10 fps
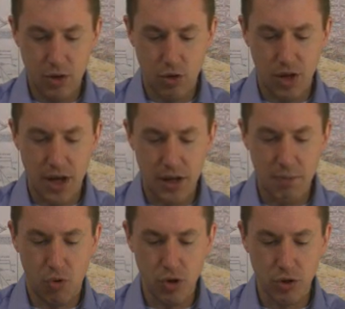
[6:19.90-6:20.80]
or lightly
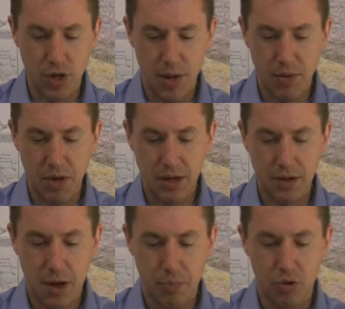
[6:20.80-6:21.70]
boiled lima bean.
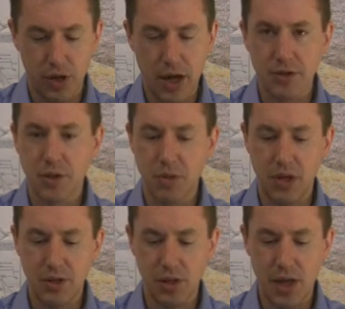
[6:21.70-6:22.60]
Now, pulling out some of
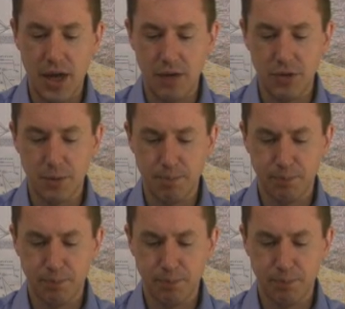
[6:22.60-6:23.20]
these leaves,